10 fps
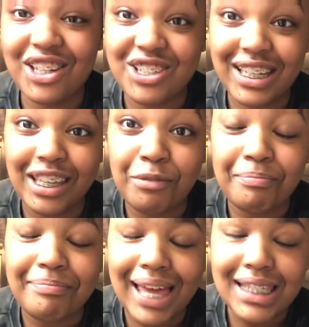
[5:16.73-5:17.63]
chicken
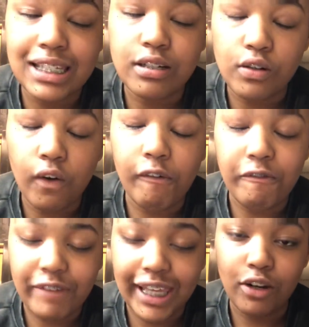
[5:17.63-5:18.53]
better not
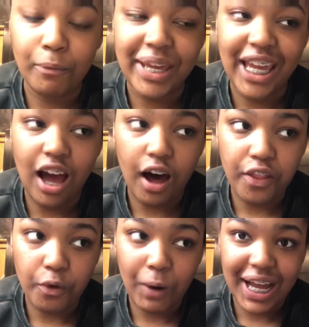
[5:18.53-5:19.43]
fail on me.
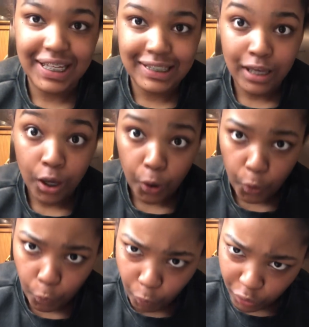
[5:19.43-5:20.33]
Otherwise,
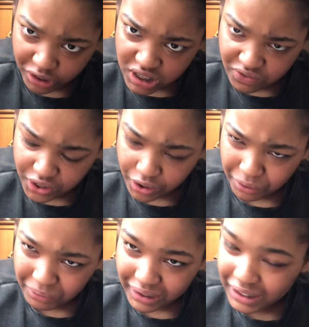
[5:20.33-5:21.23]
will this
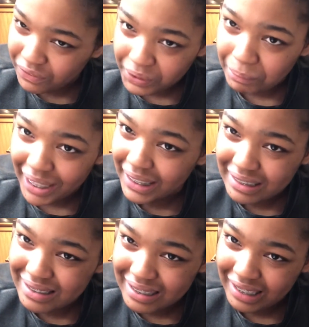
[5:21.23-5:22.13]
video even make
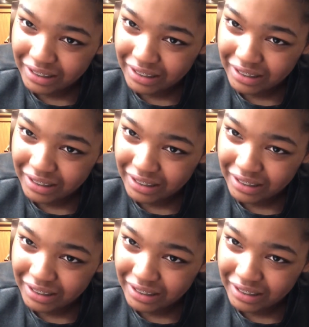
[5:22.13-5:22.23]
it to the